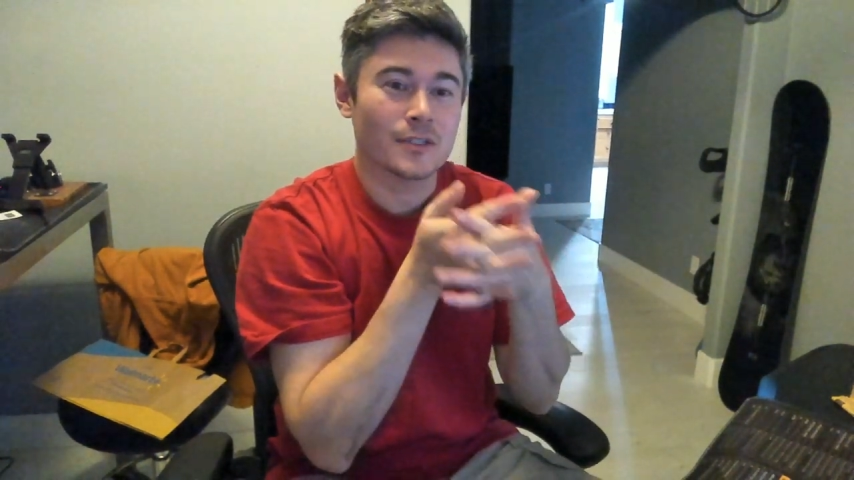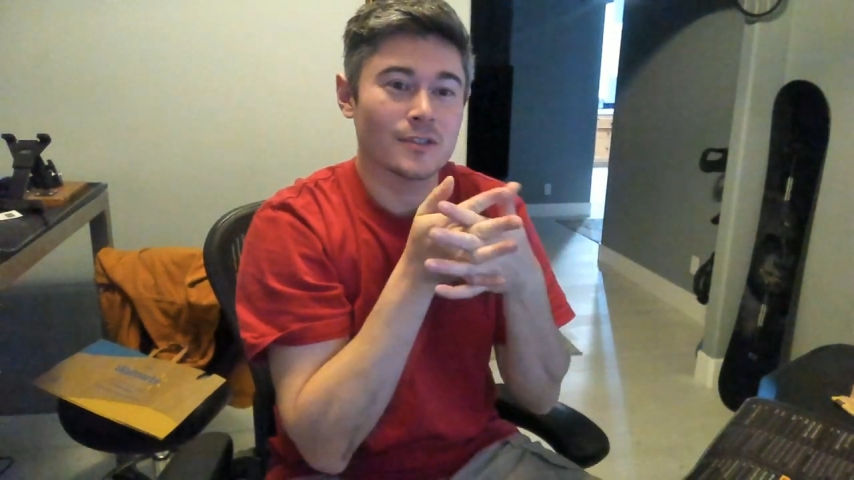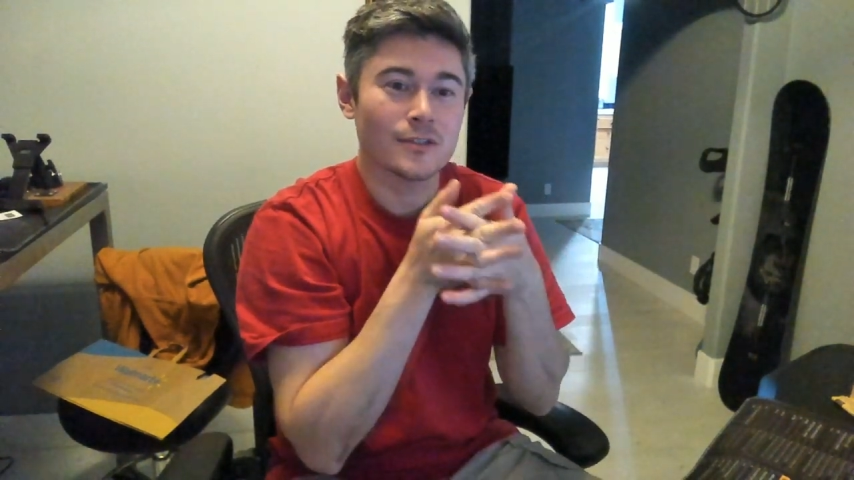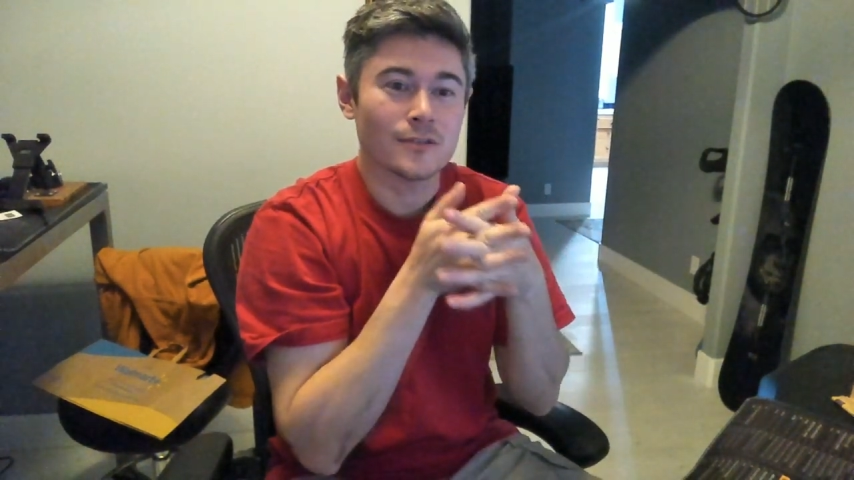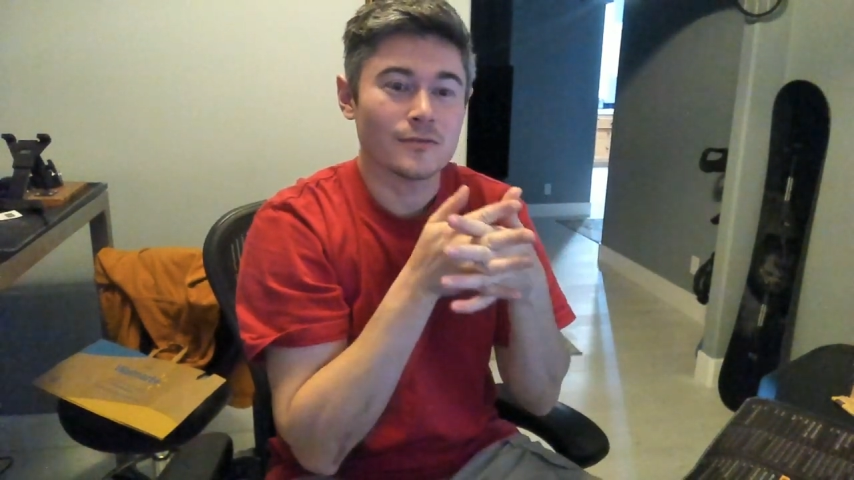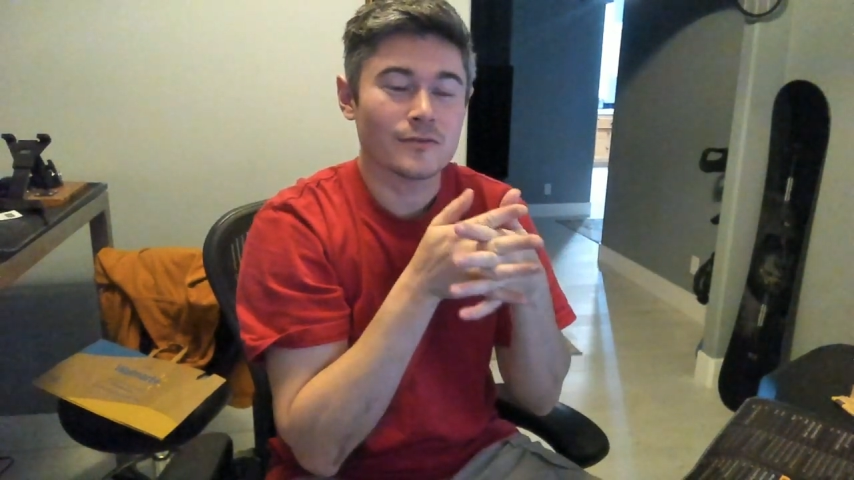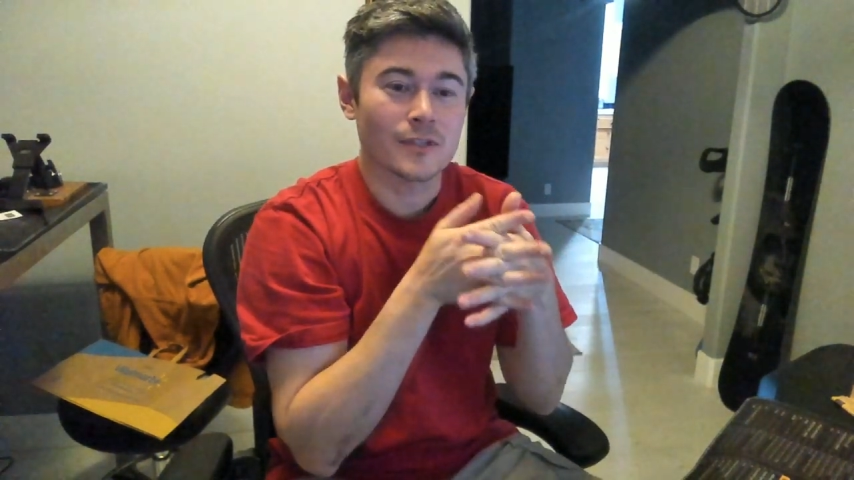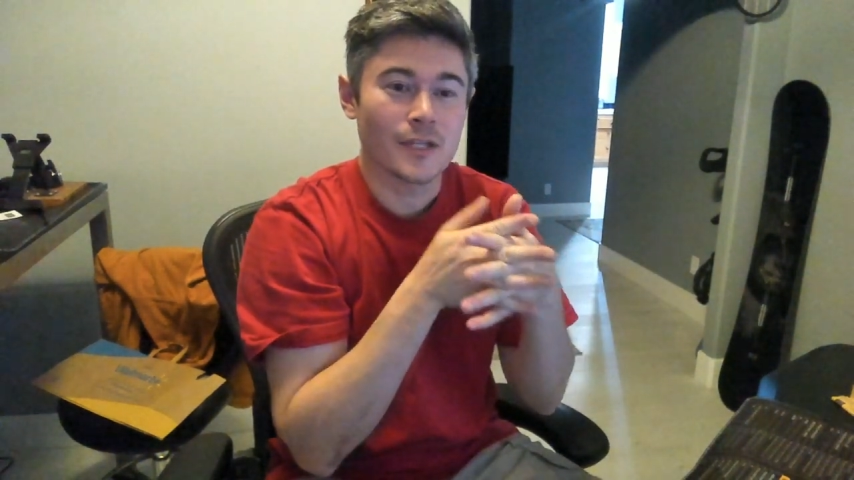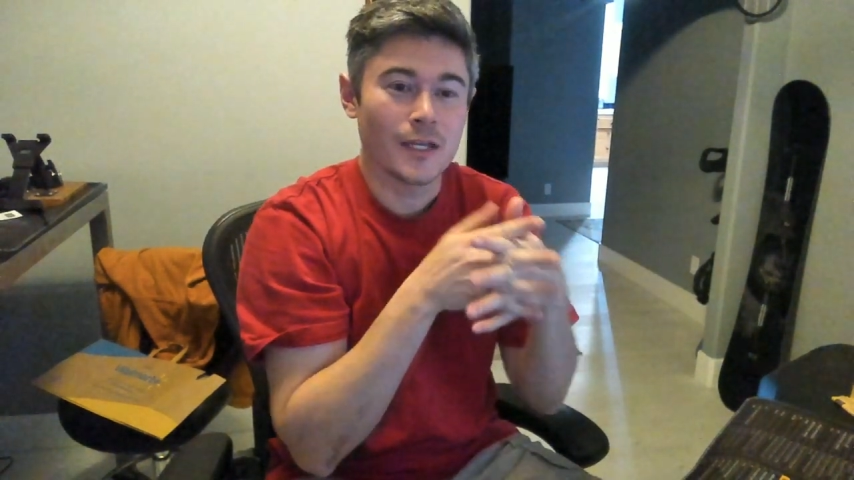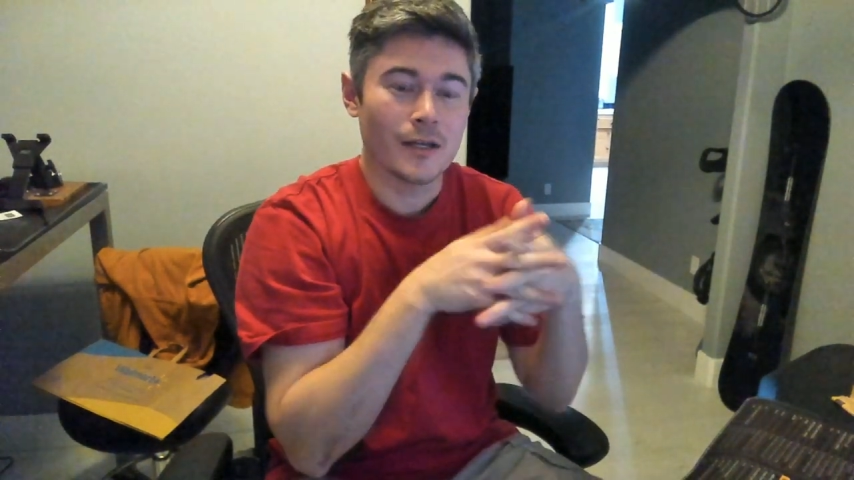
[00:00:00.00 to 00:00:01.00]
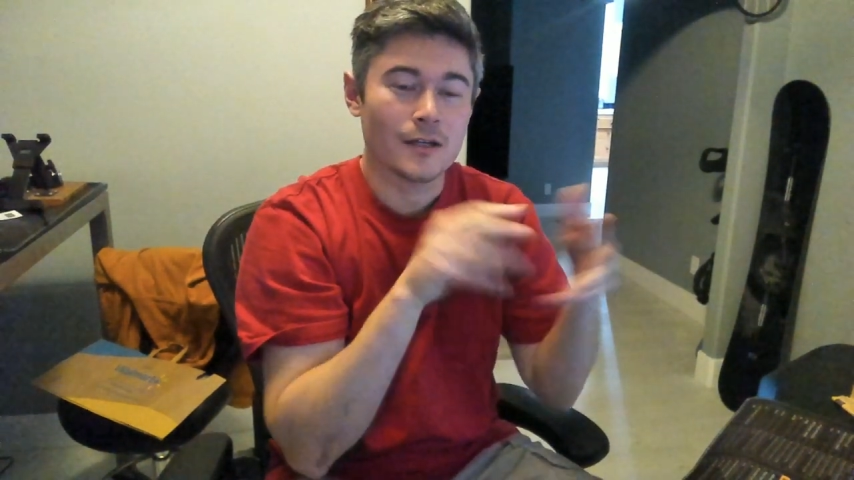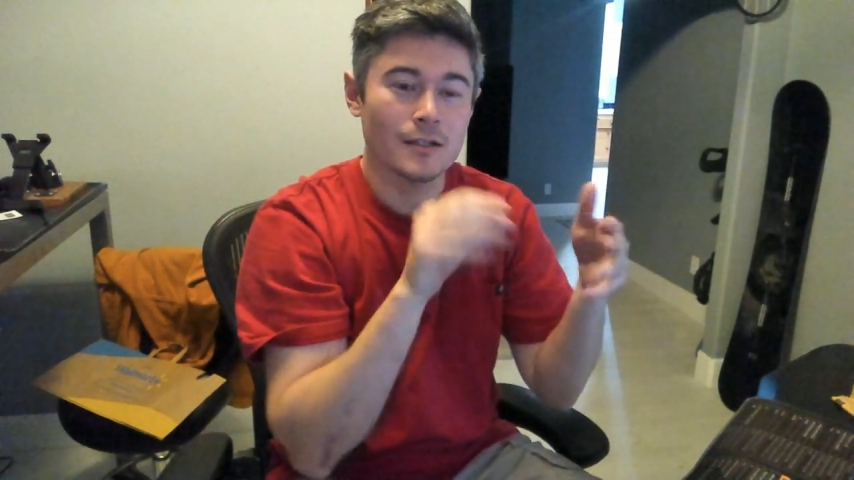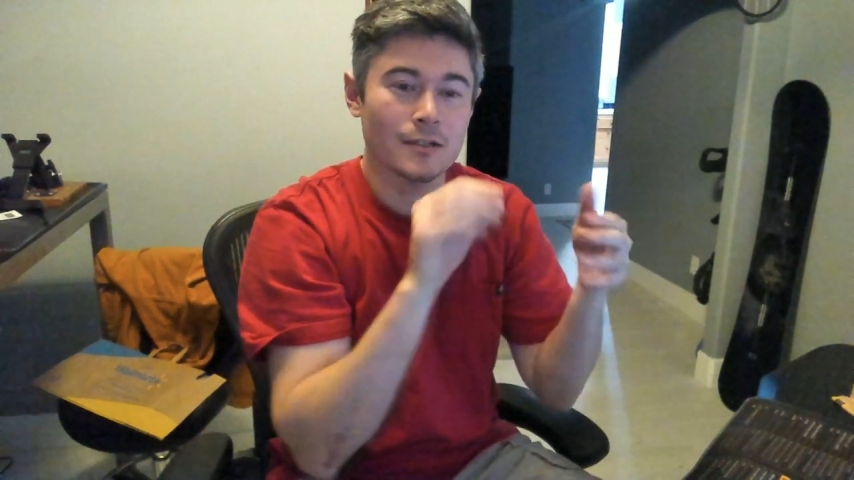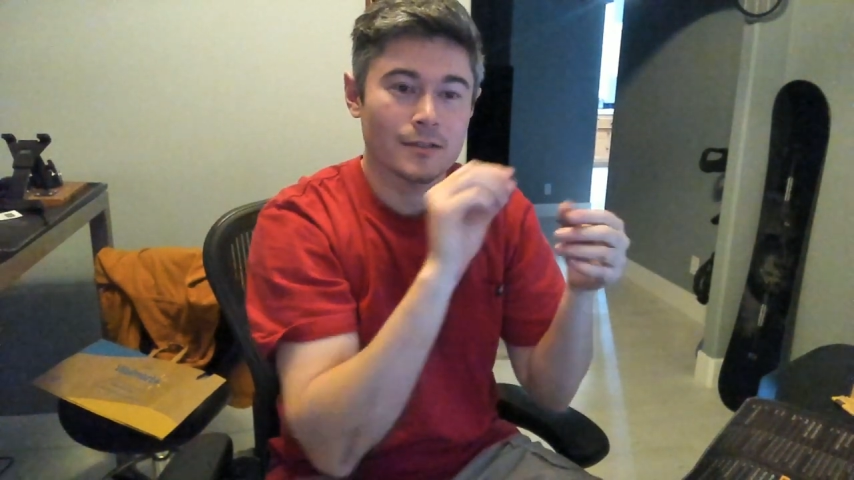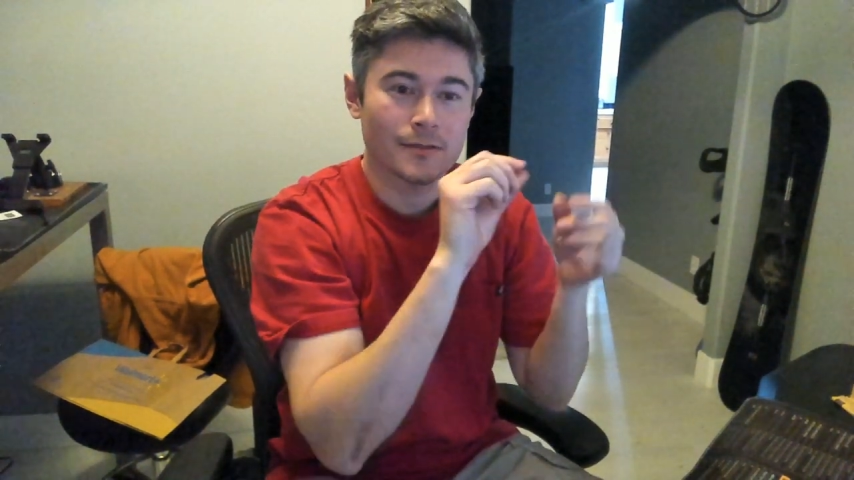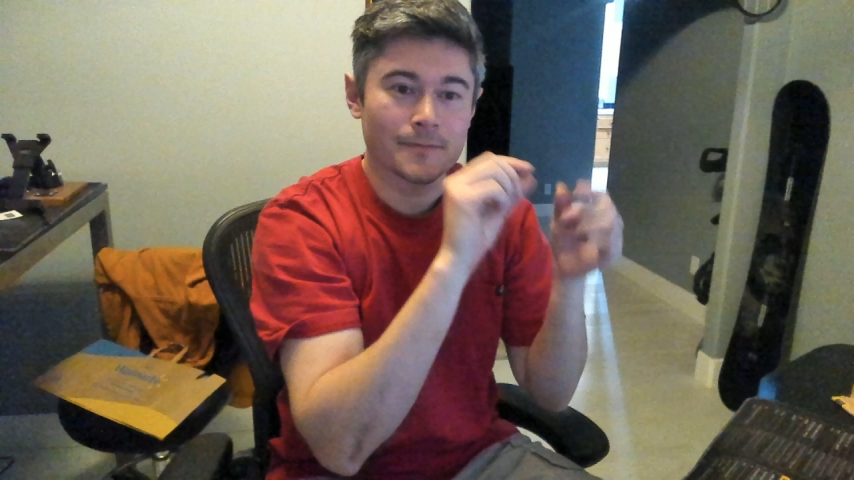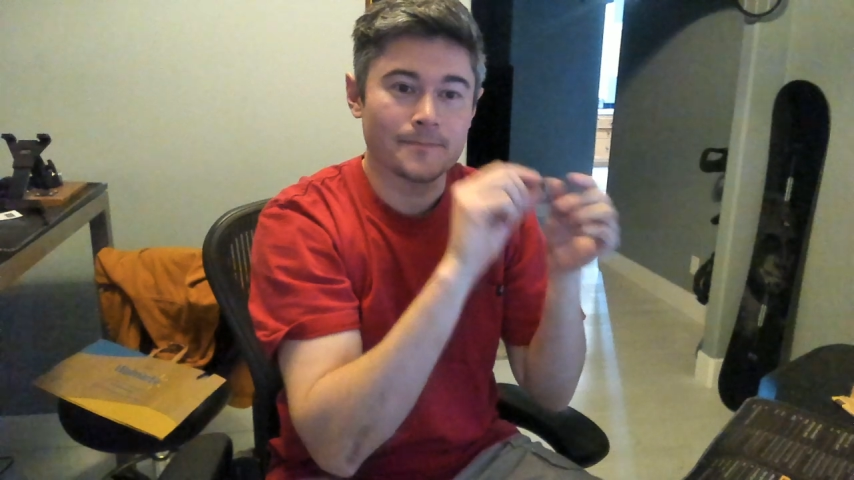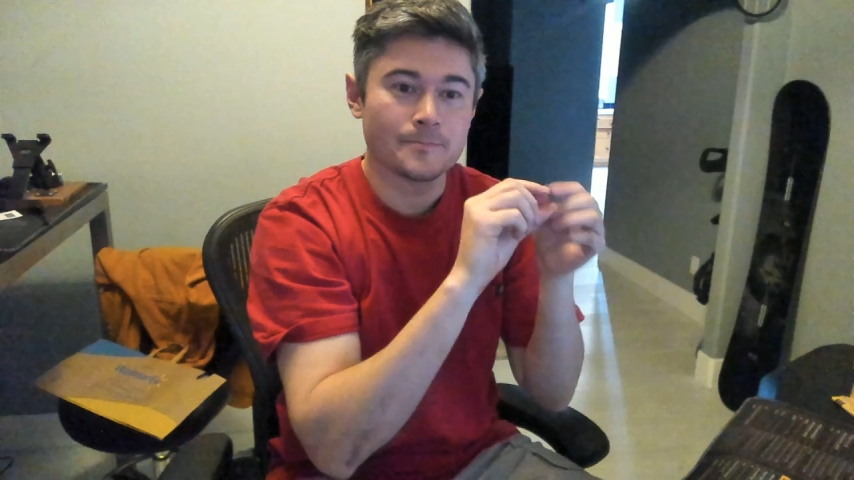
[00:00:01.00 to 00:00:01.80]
of uh,